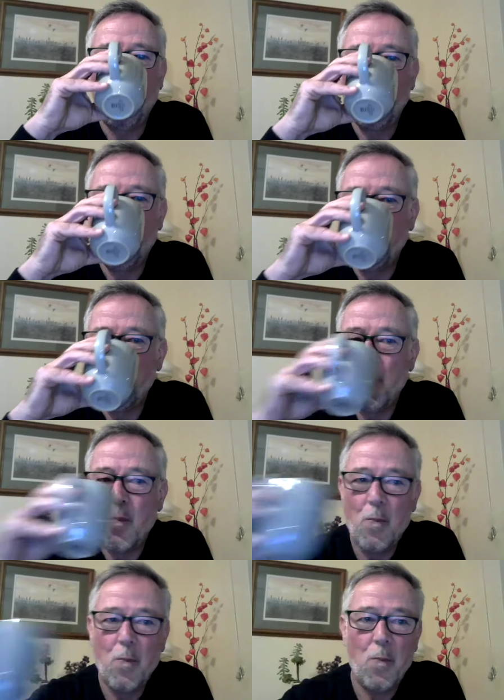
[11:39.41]
the
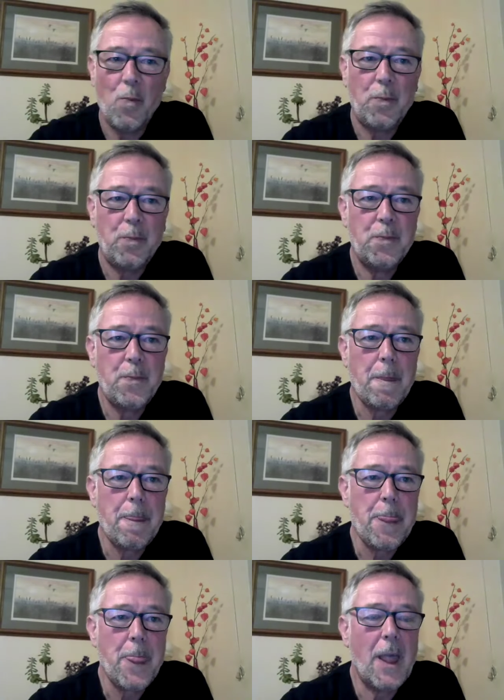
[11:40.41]
reflection of this
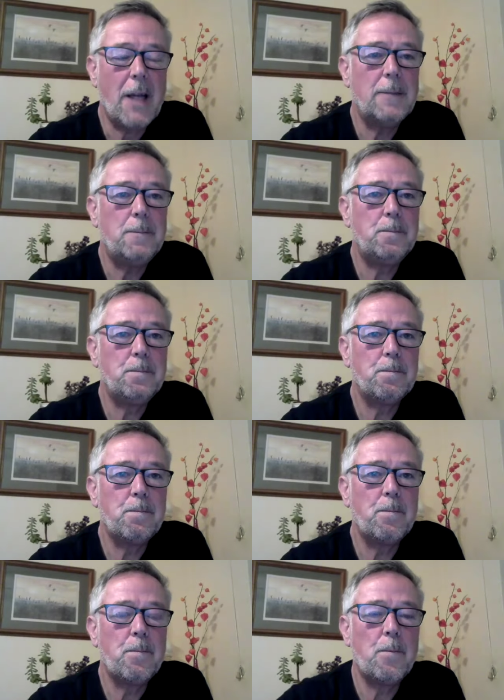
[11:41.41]
deep
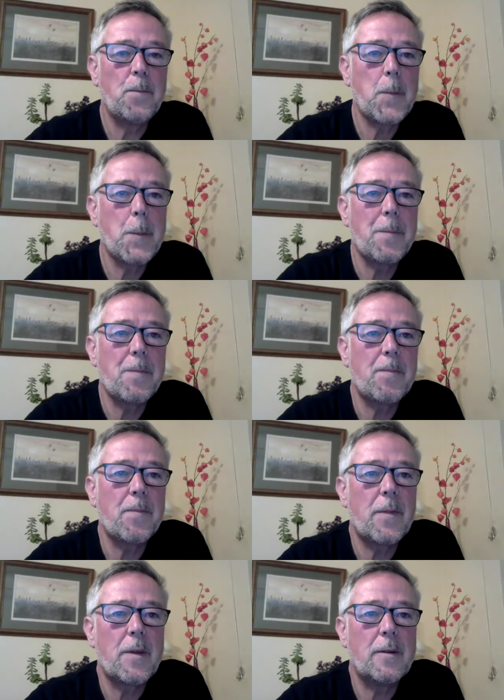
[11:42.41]
longing and
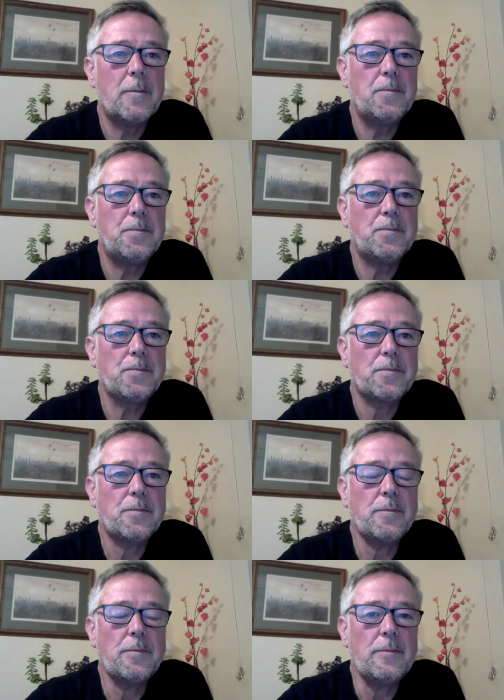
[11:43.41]
loneliness that's
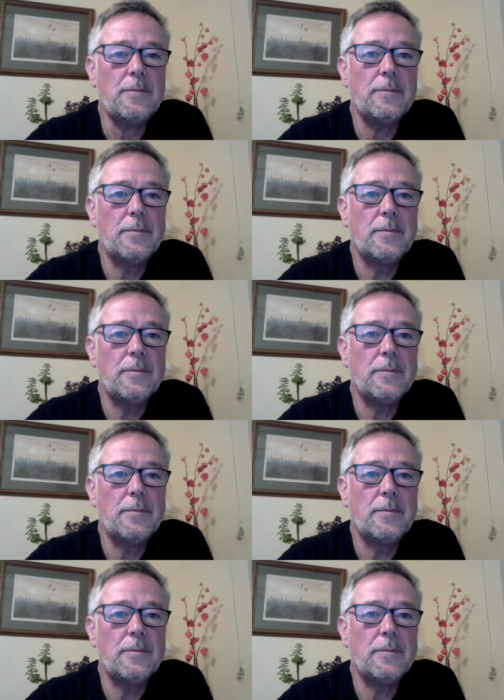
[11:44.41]
endemic